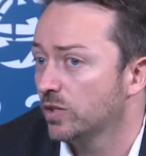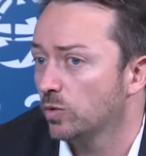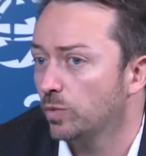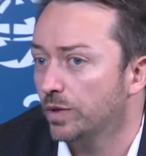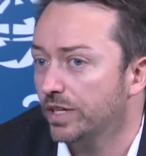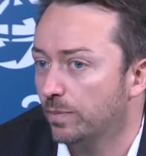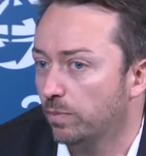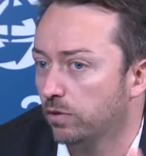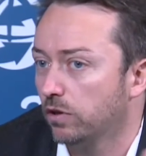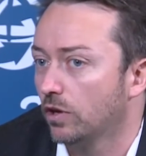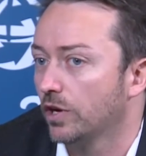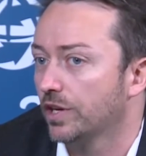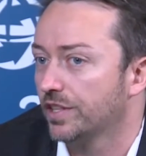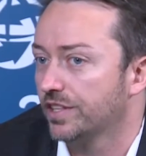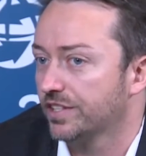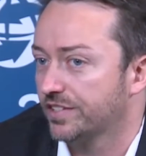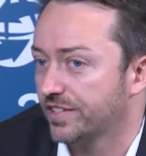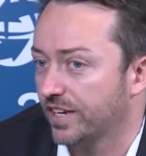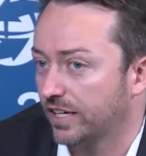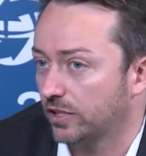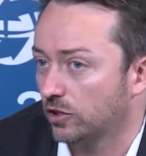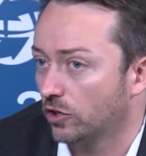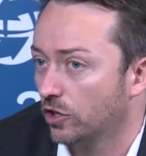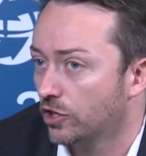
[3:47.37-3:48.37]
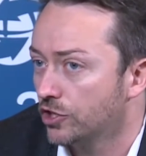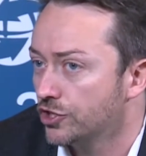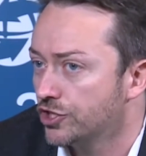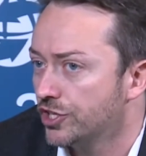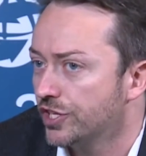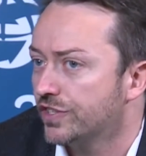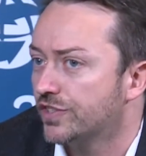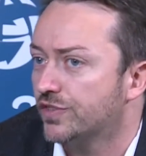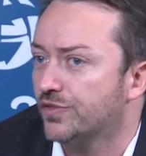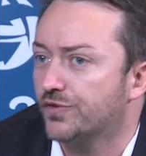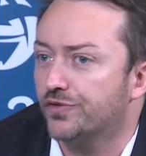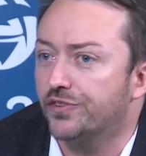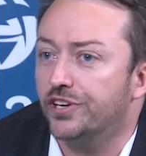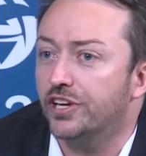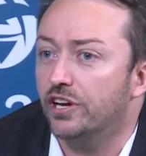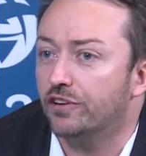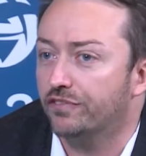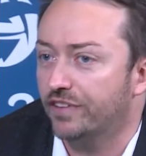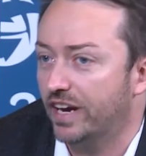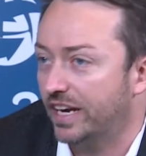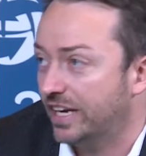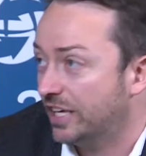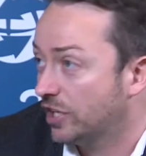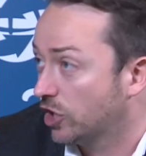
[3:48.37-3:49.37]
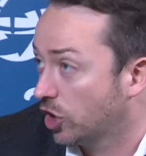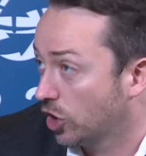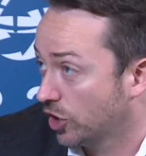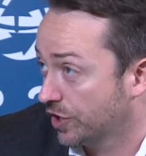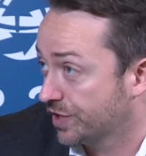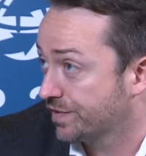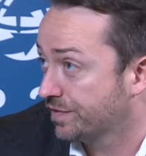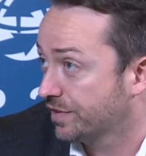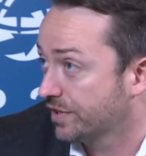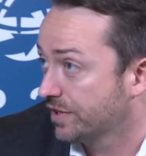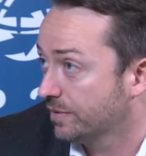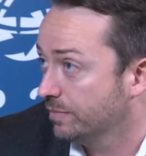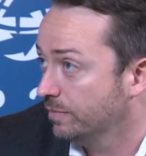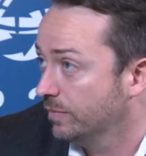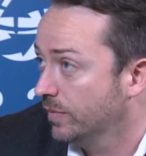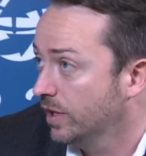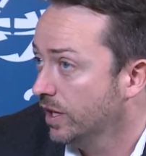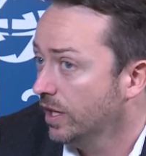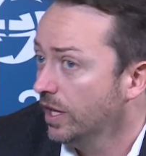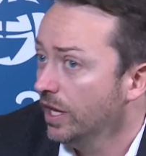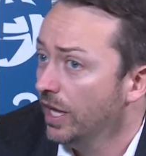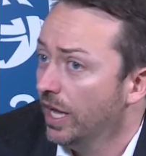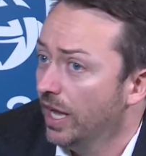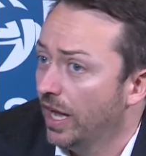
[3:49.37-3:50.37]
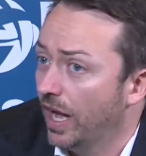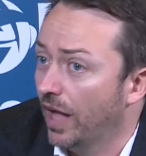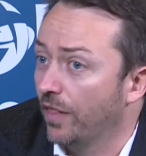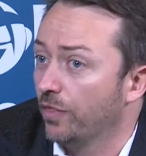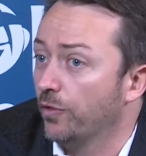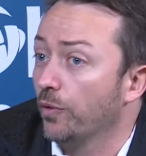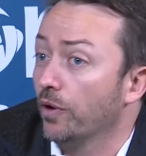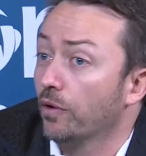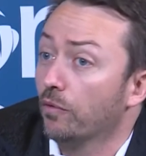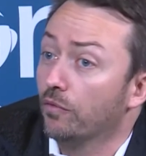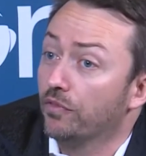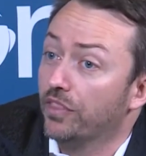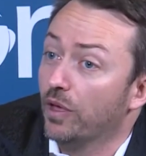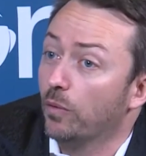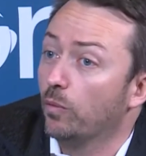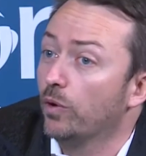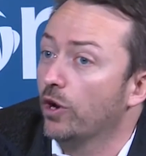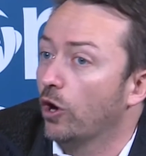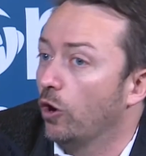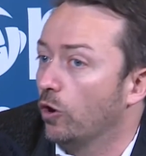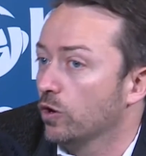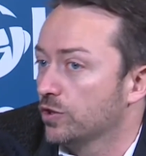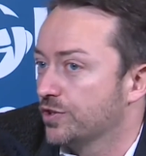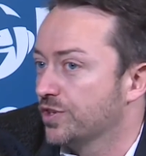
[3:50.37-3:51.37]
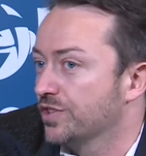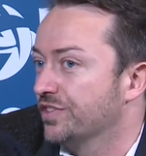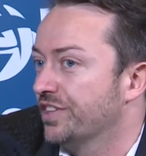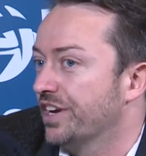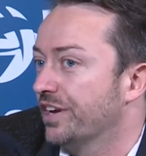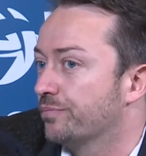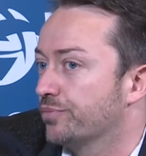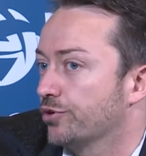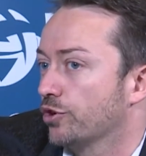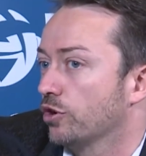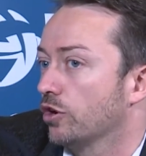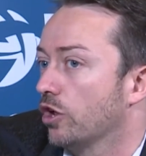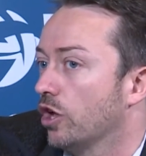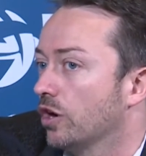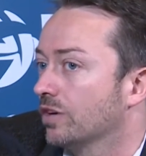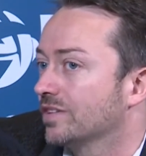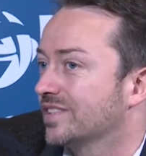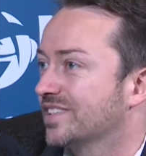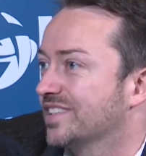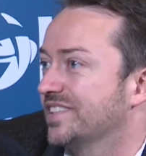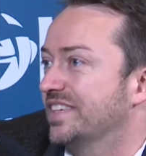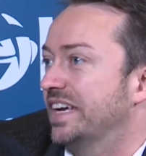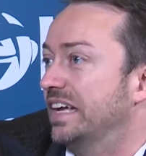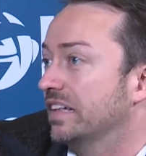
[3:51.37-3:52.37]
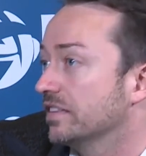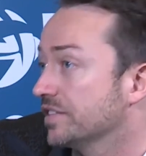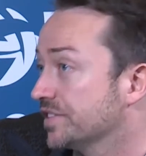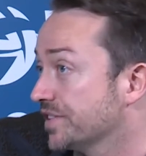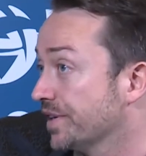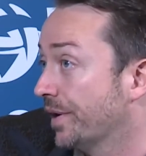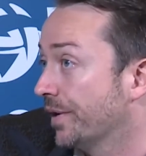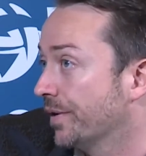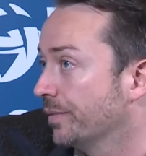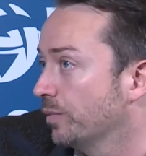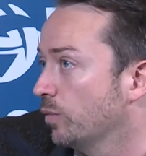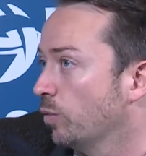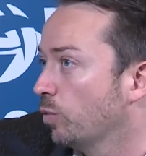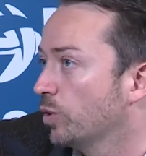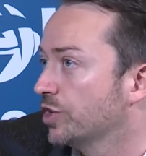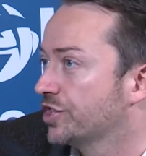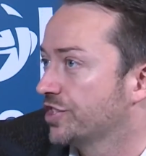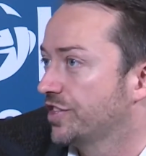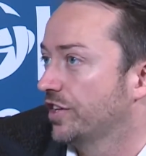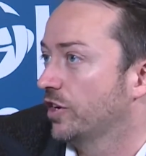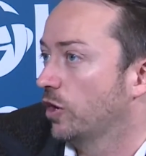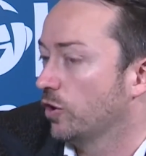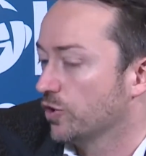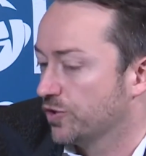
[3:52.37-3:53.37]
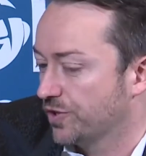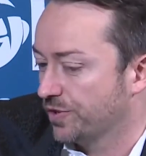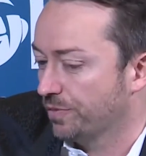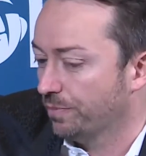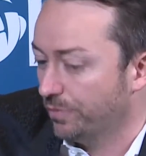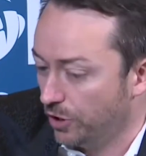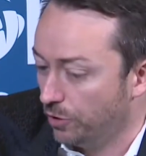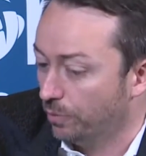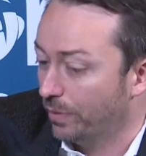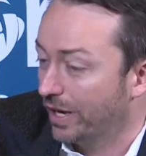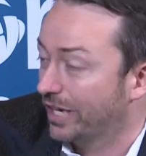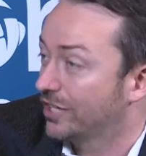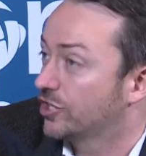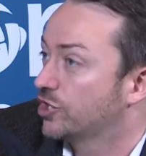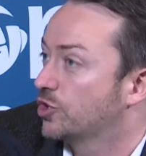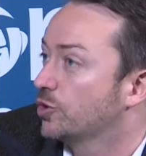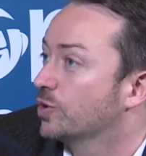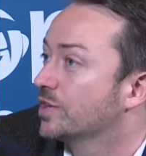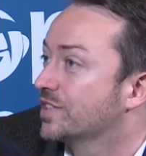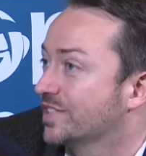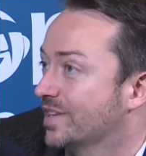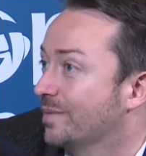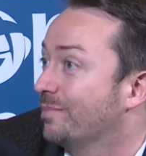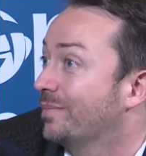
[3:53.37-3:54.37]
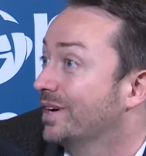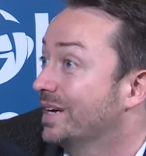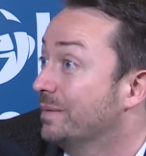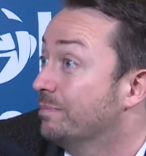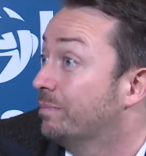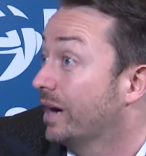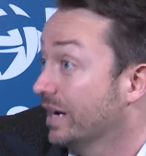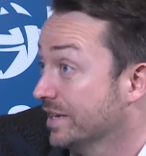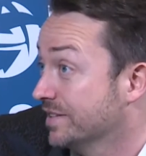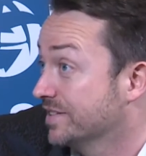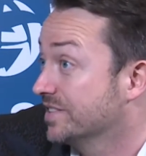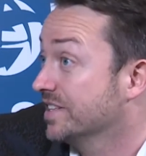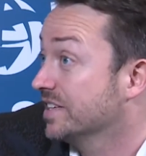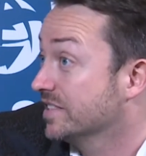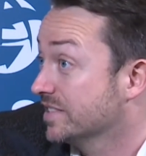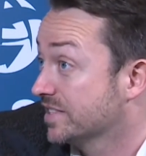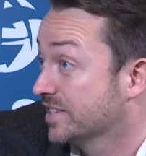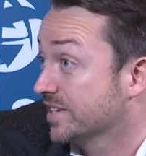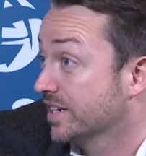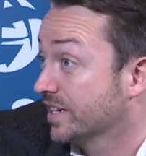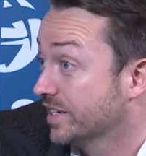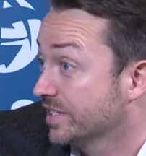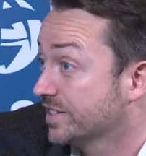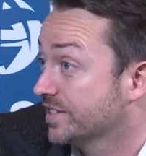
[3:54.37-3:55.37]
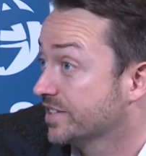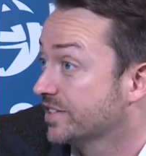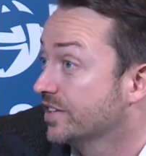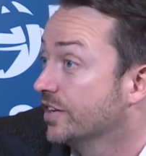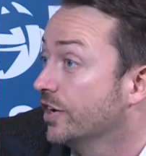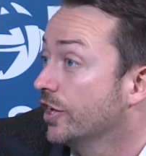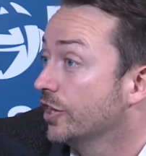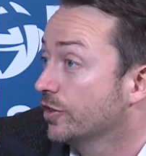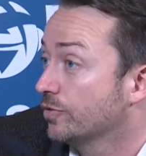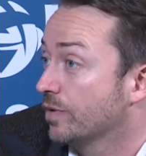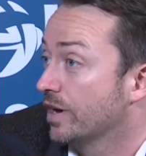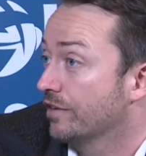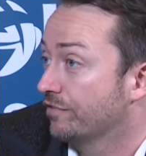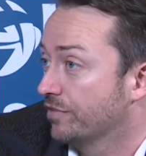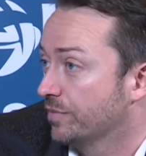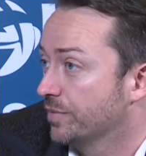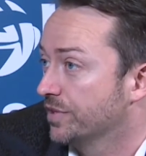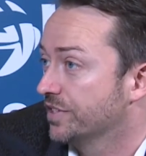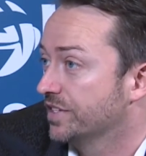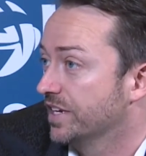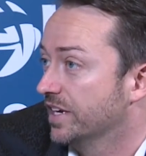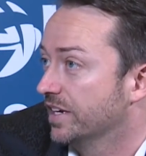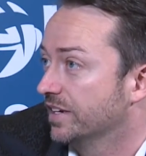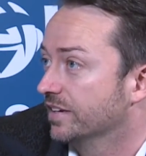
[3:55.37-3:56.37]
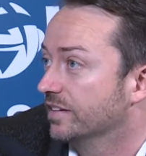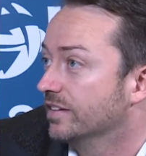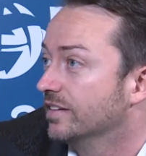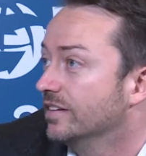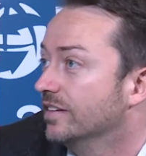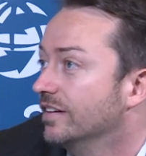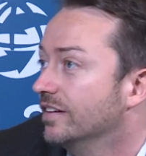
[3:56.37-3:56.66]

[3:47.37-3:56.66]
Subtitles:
We deploy the technology. It's free of any cost for them. And then we're also their prolonged sales arm, which then also you make sure somebody buys the insights derived from the data.